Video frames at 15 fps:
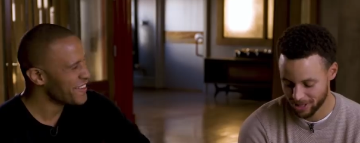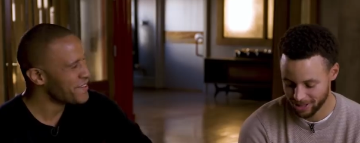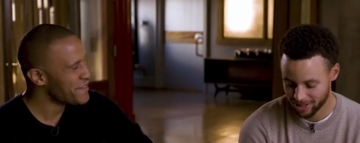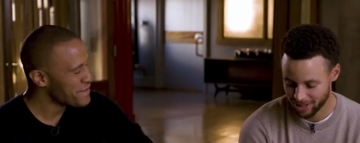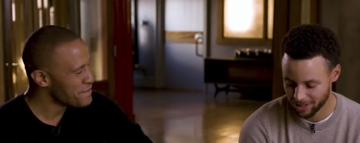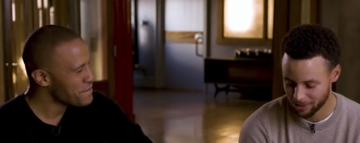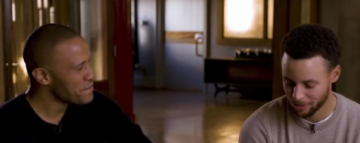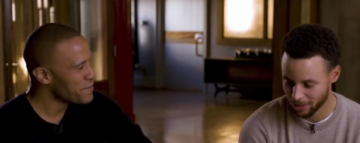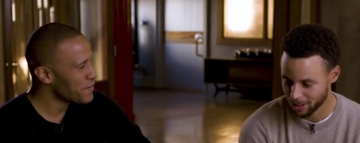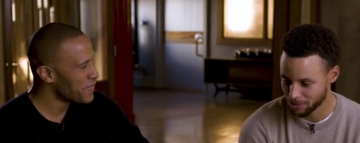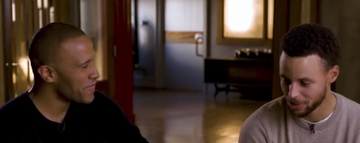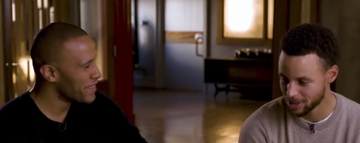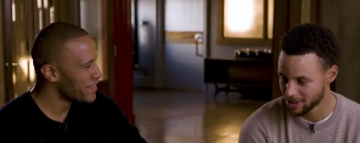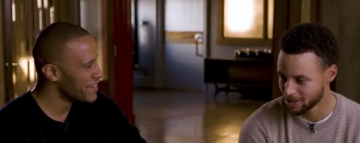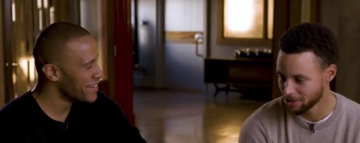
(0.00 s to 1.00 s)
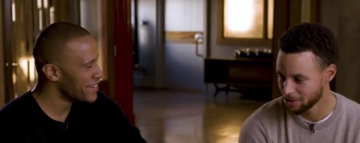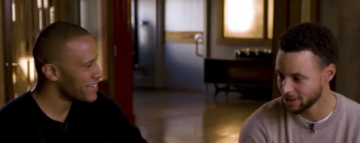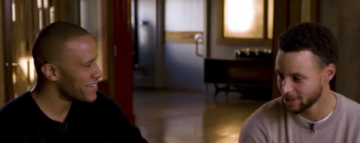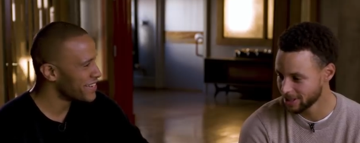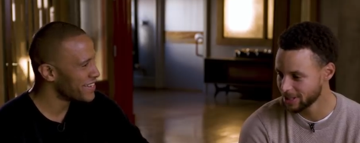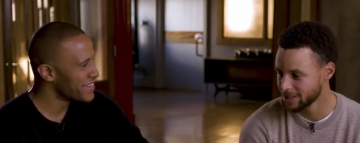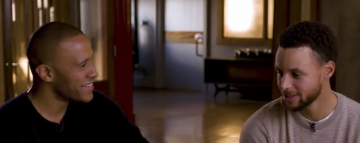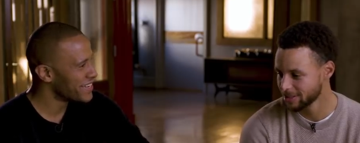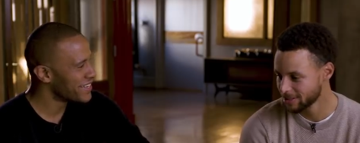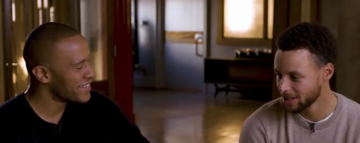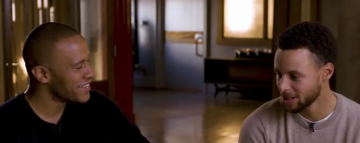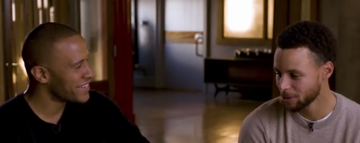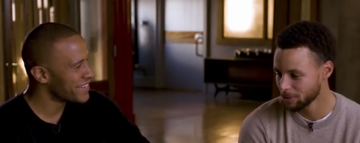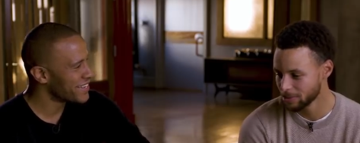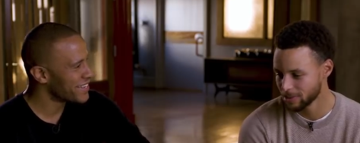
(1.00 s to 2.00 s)
Speaker 1: and and find ways to again
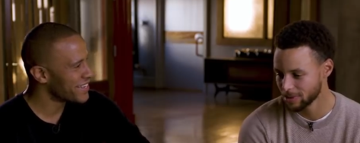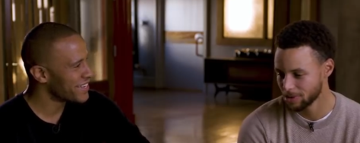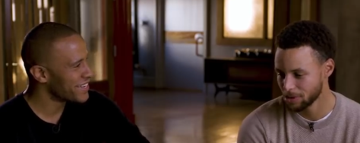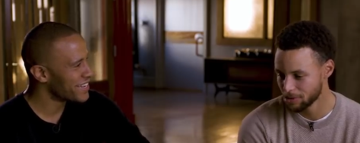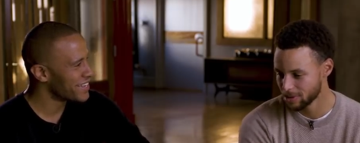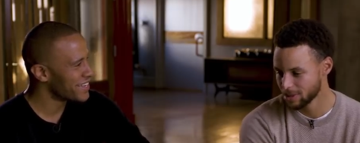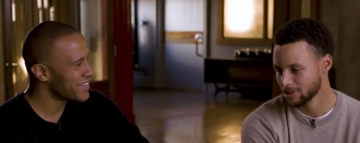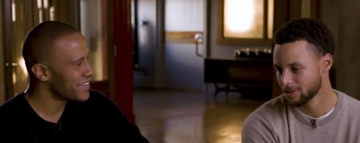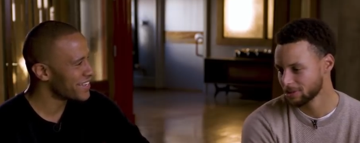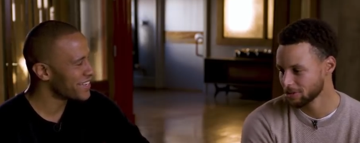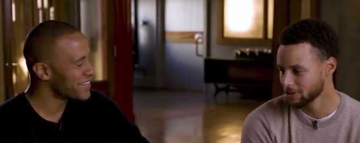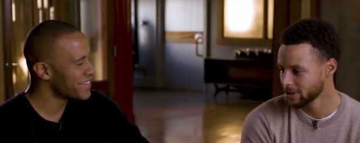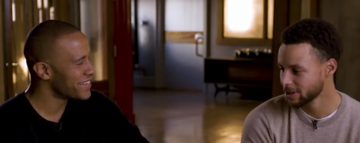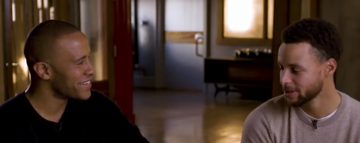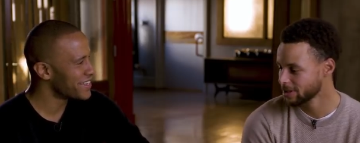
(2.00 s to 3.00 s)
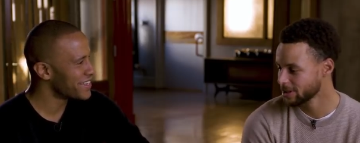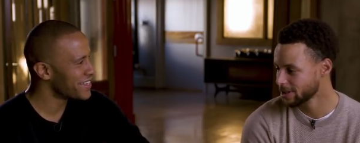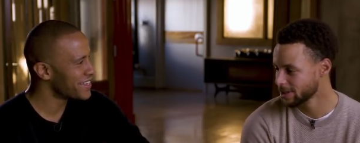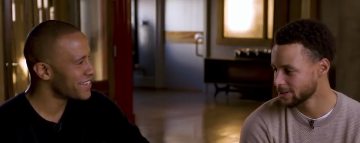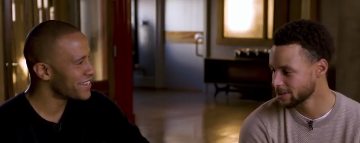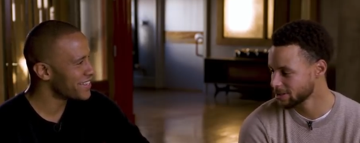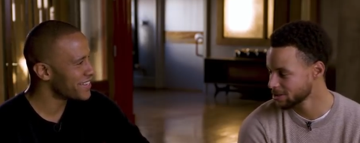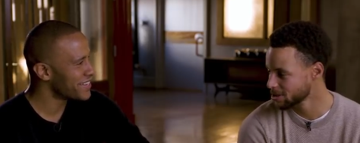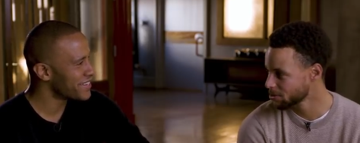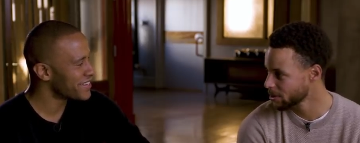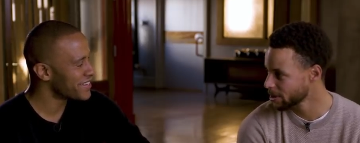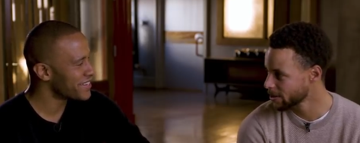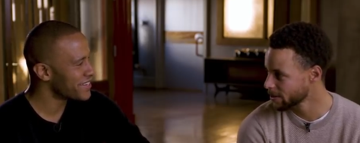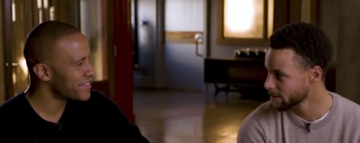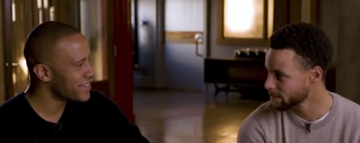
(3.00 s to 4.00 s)
help use this story uh, to
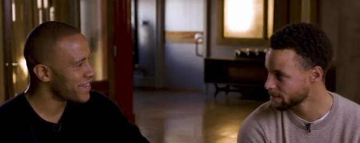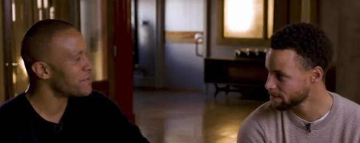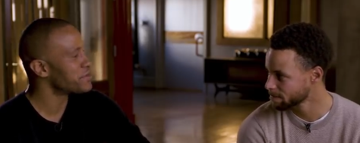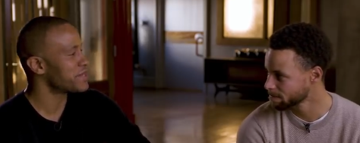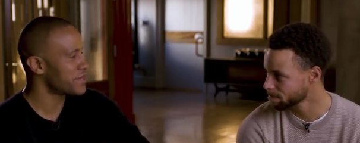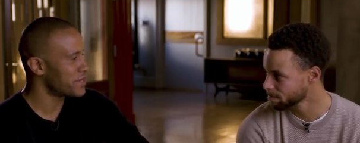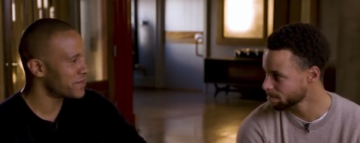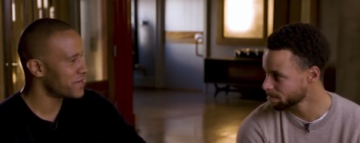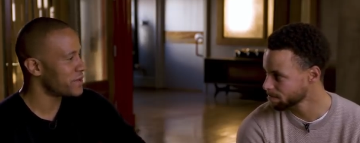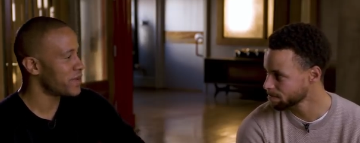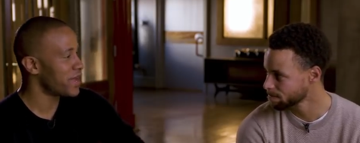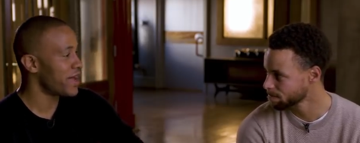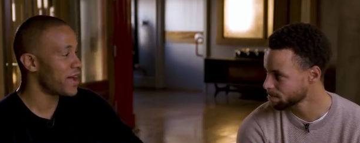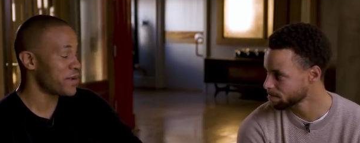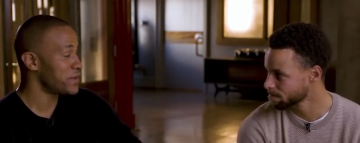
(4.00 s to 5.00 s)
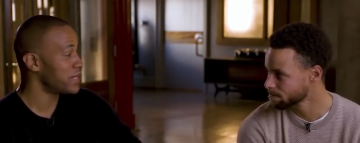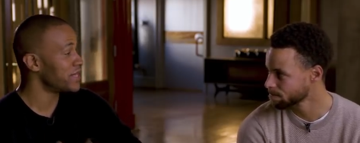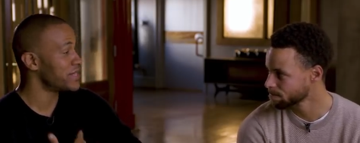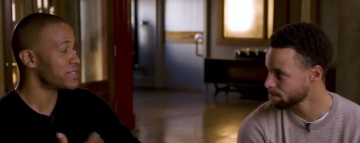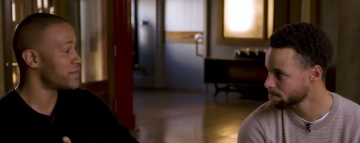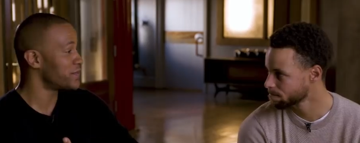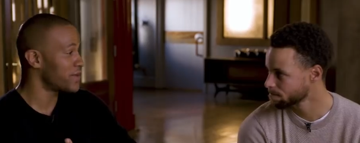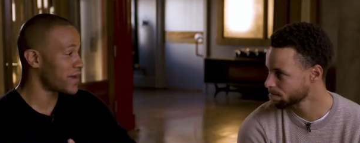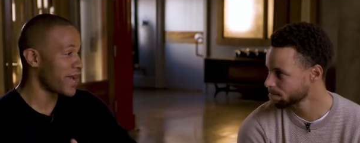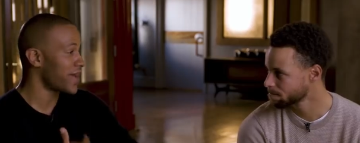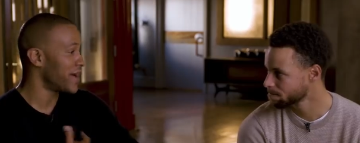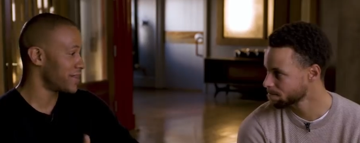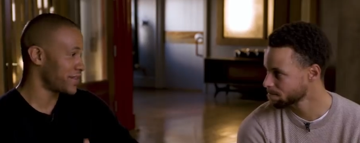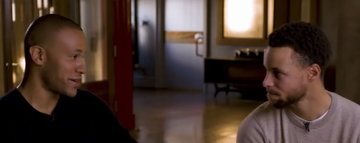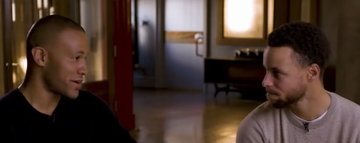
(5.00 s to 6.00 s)
inspire.
Speaker 2: Absolutely, yeah. I mean, listen, when I
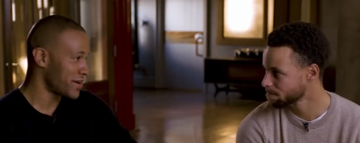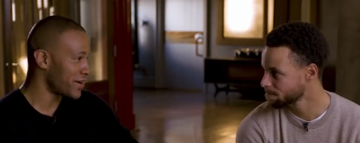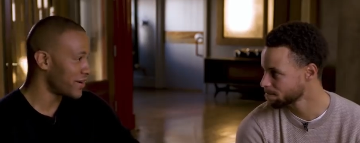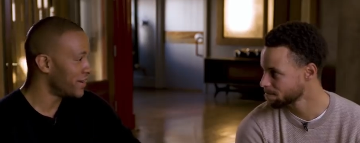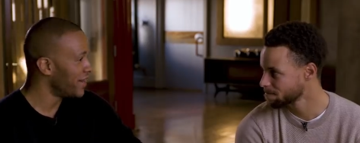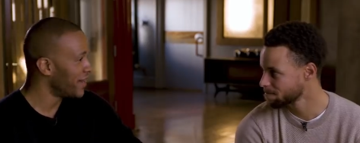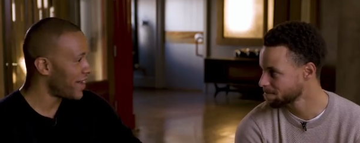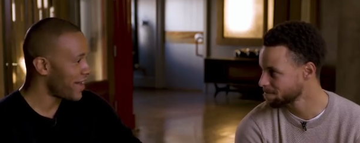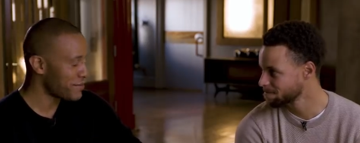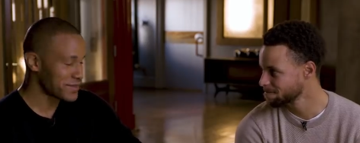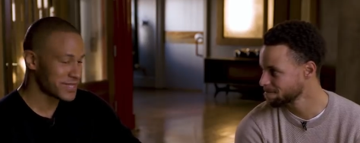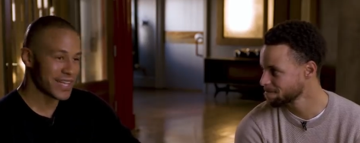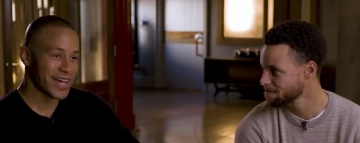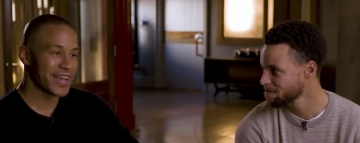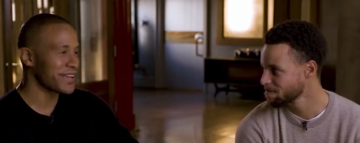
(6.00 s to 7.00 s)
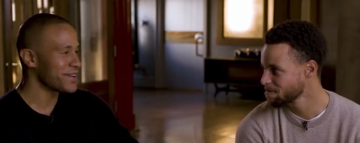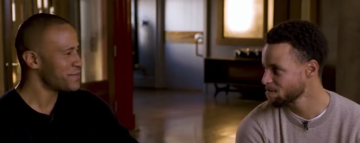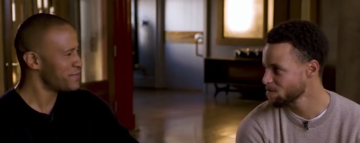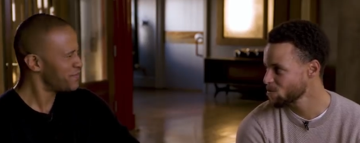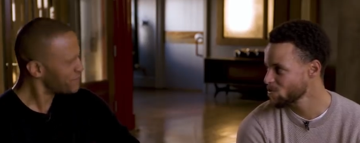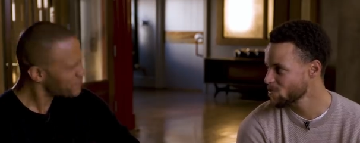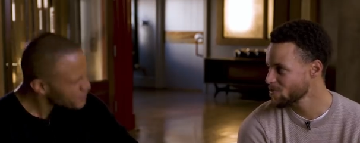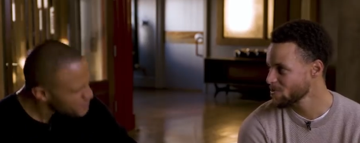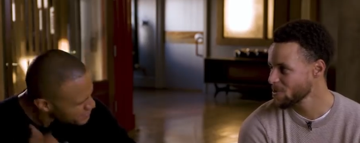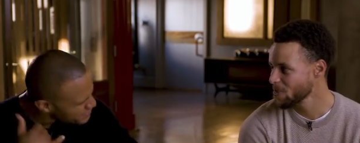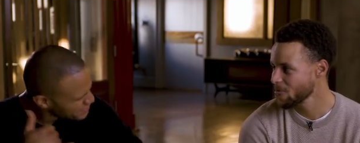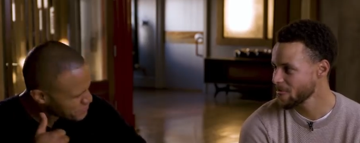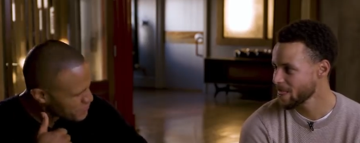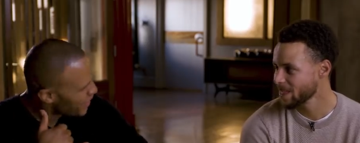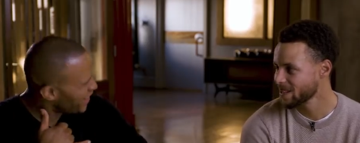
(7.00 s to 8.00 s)
got the call, I was like,
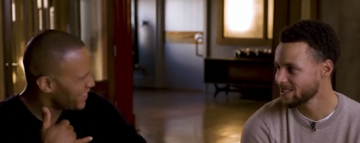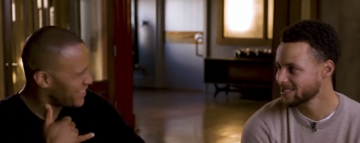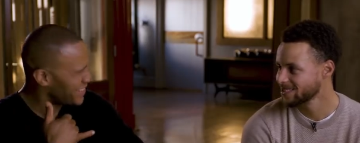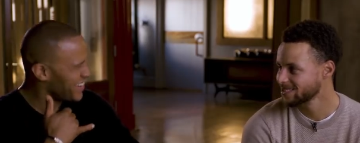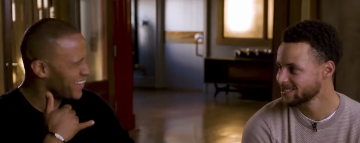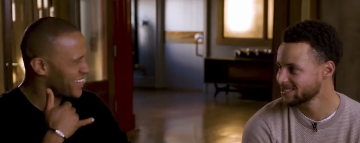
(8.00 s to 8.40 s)
what?